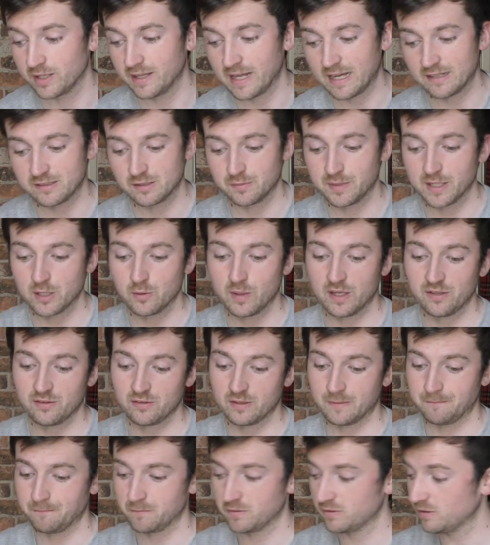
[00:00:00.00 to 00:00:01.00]
That is a big
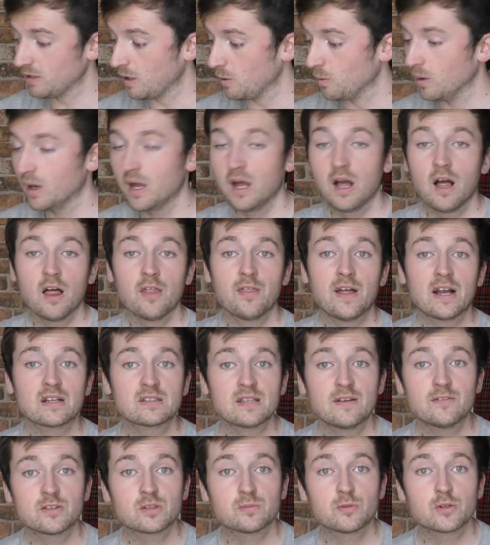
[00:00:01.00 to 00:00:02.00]
question. So, thanks
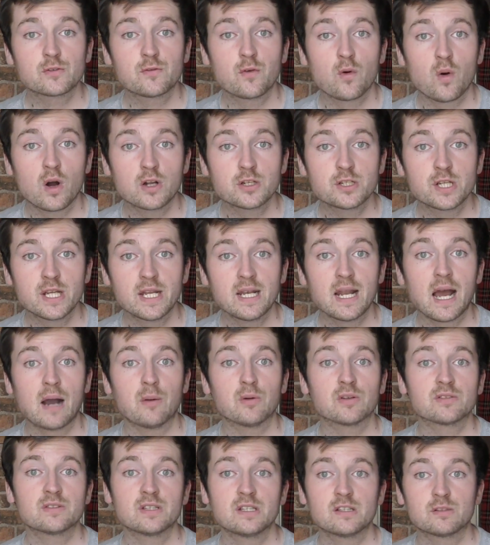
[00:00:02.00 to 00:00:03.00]
ever so much for watching, and
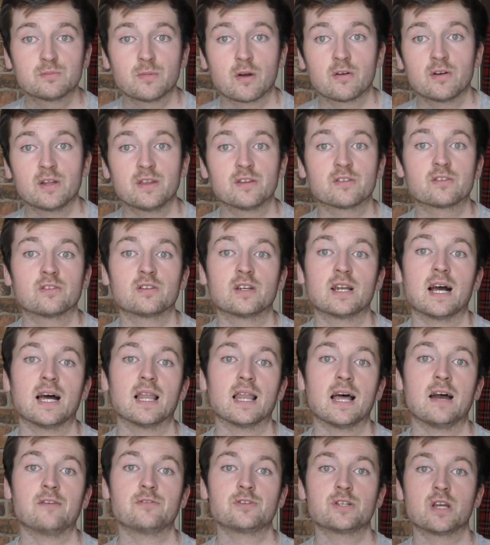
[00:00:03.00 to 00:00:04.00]
we'll see you tomorrow in the Sunday night
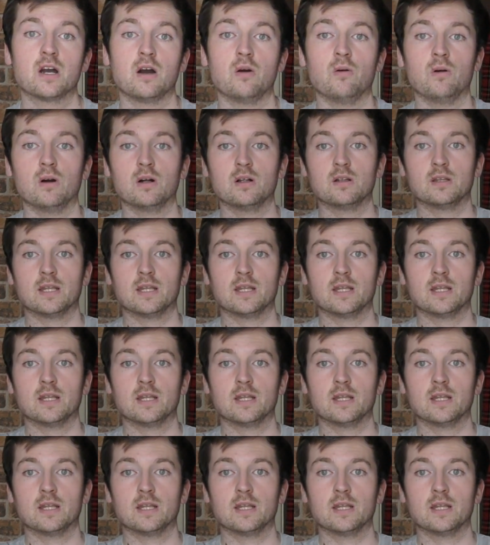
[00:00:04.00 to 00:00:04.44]
live show.